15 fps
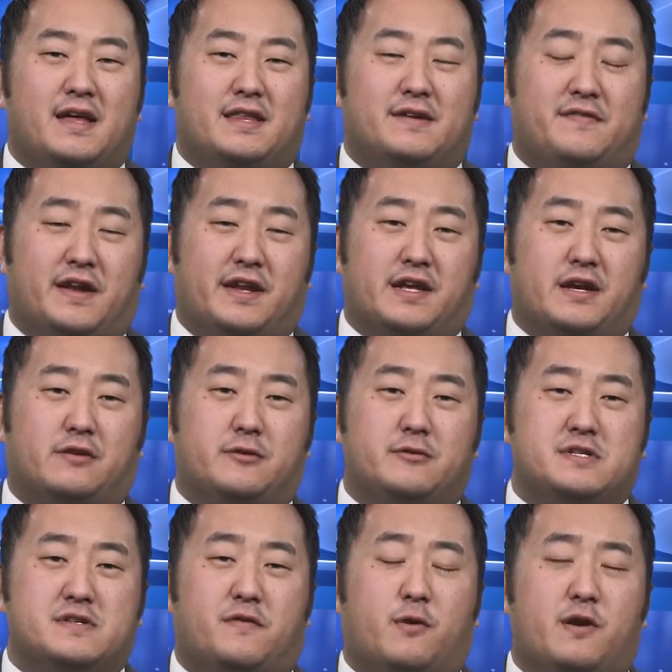The funding
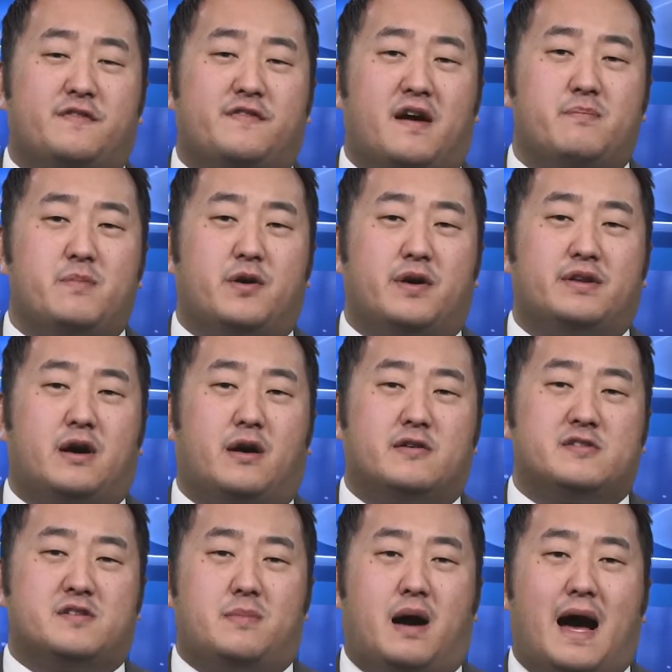includes $45 million
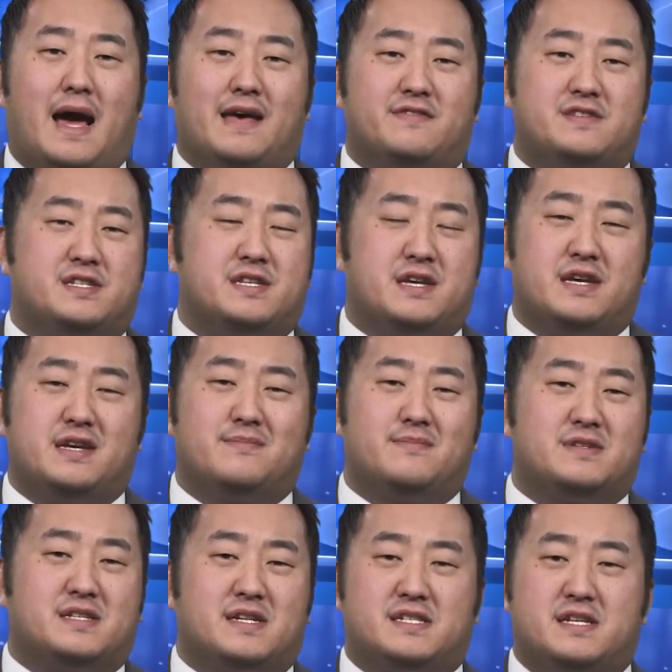from IFC,
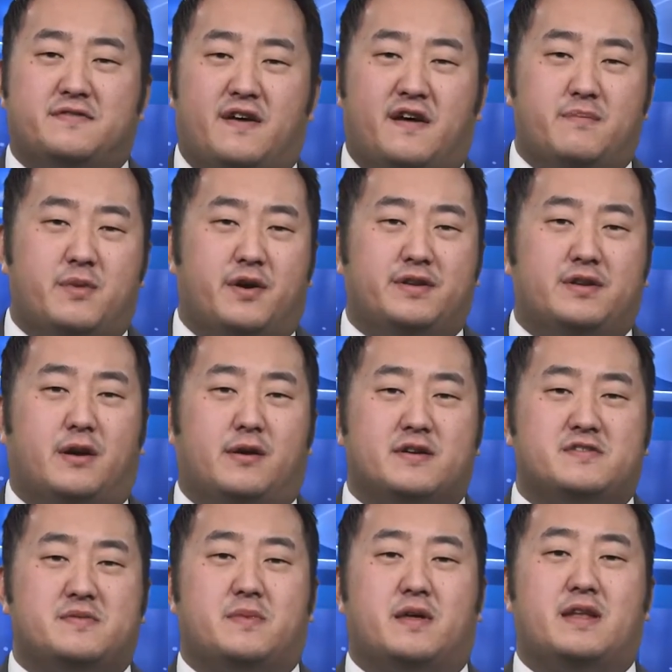$65 million
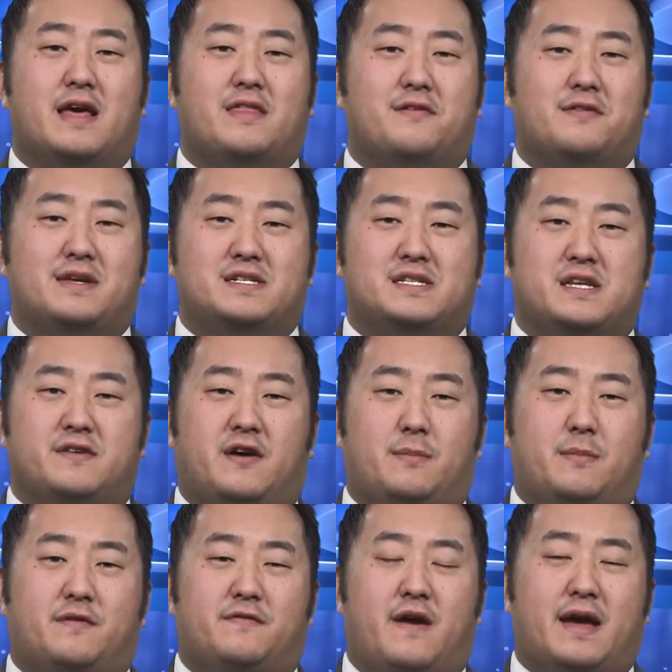from the Netherlands
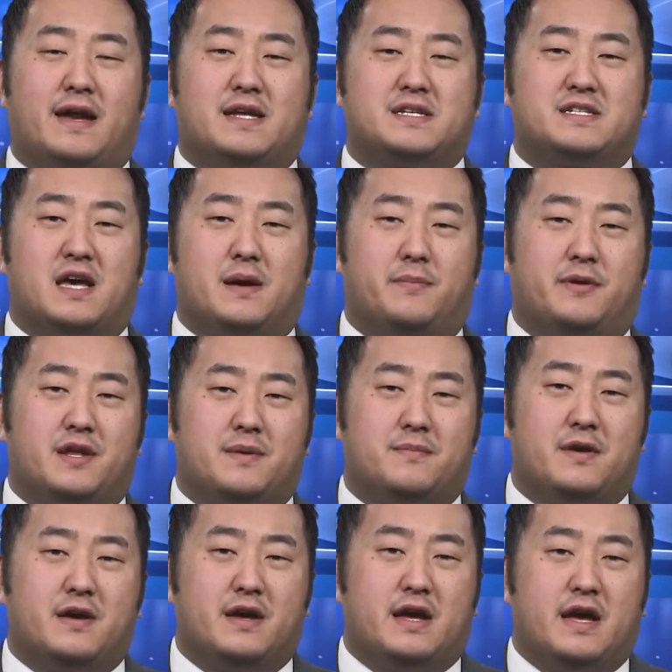Development Finance Company,
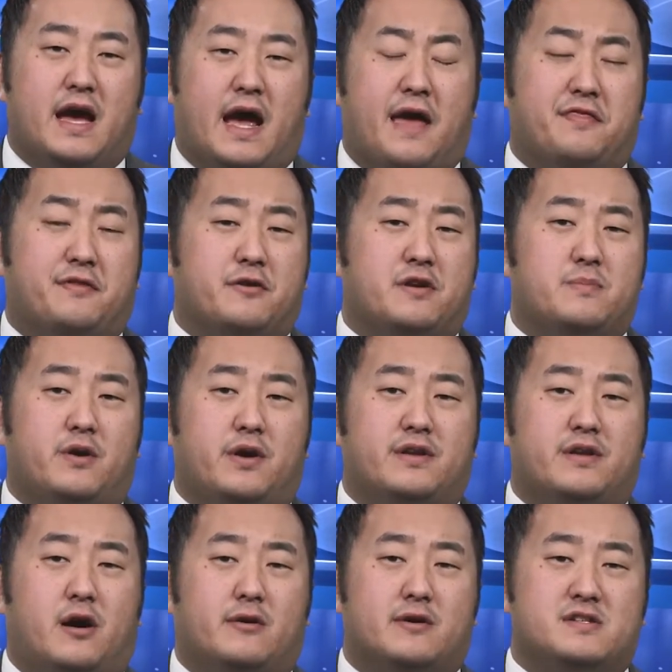and $30 million
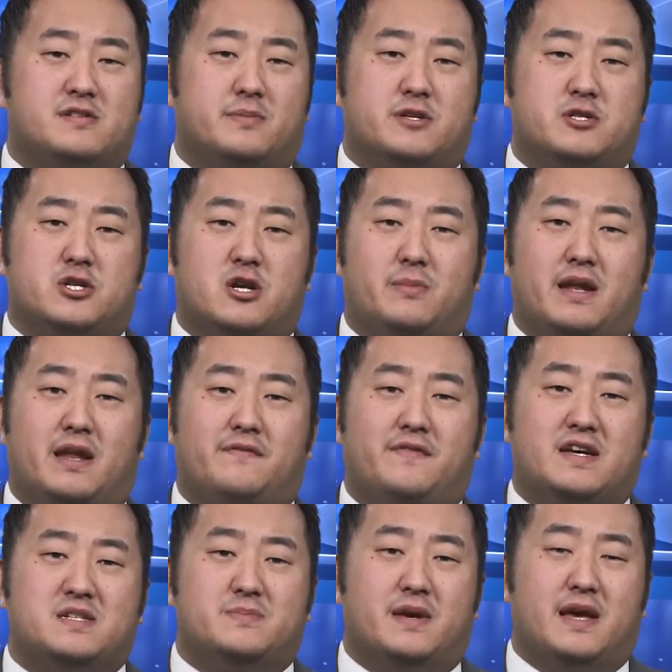from the German
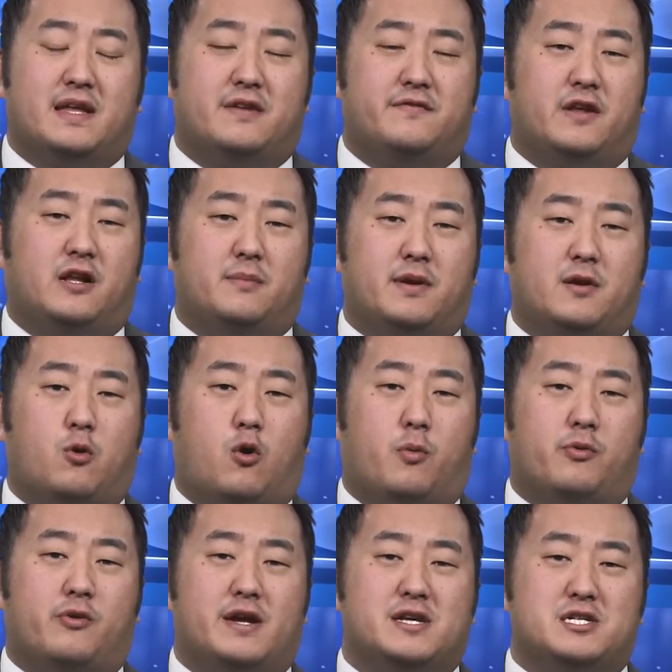Investment and Development
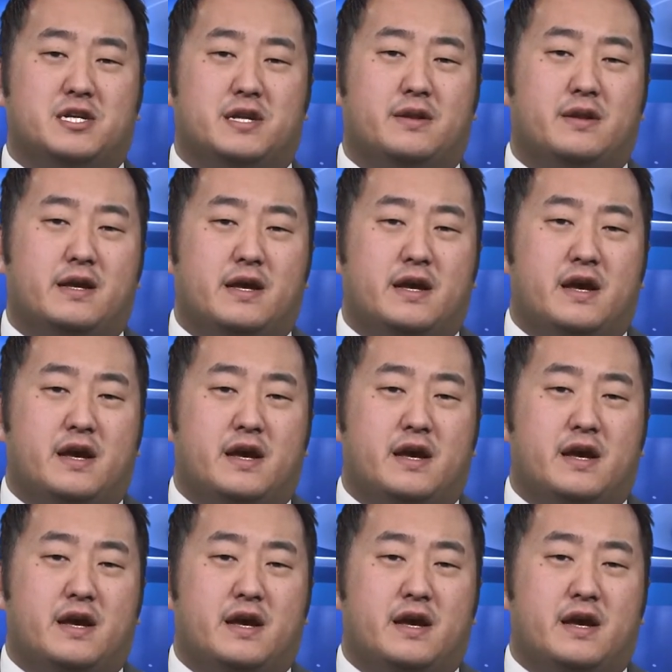Corporation.